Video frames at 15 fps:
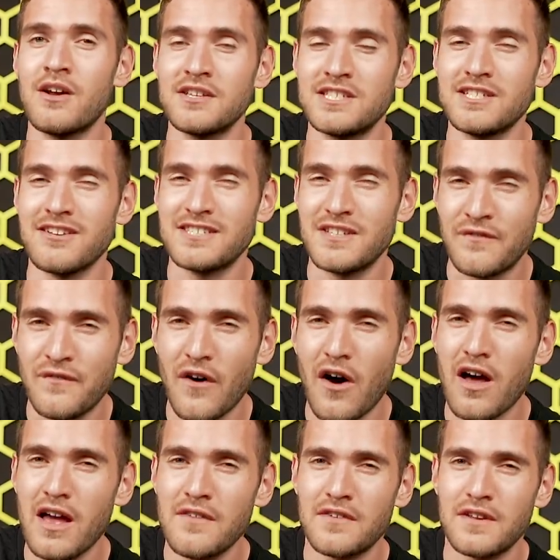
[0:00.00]

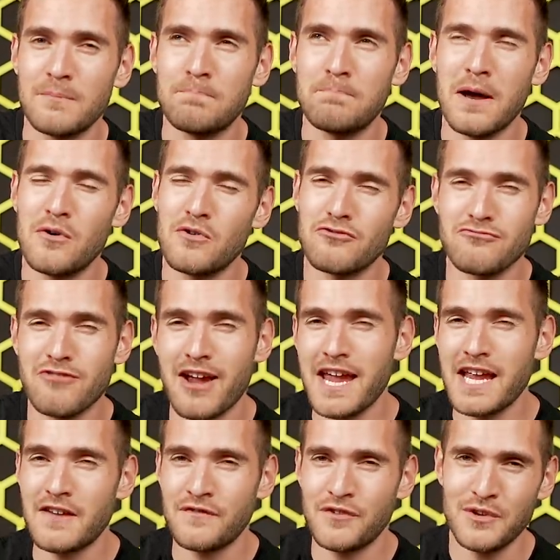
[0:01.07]
1995 and
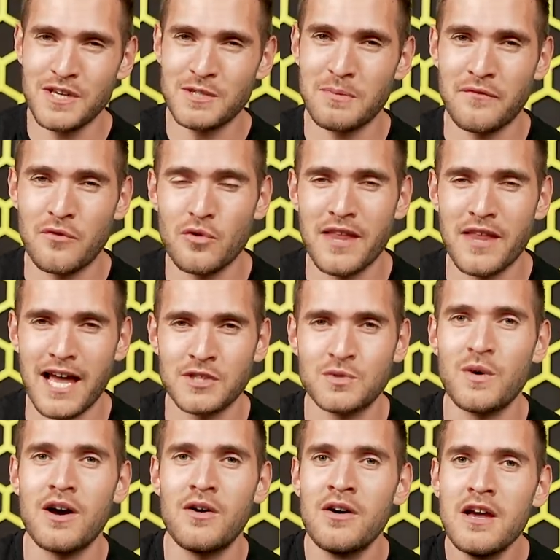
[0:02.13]
Belgrade a few years before that as
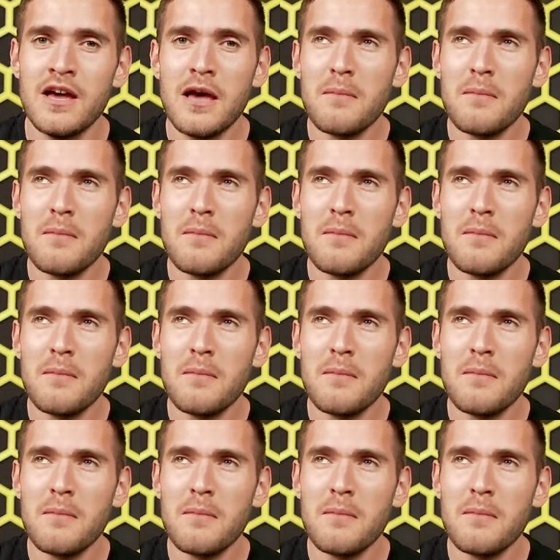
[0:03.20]
well.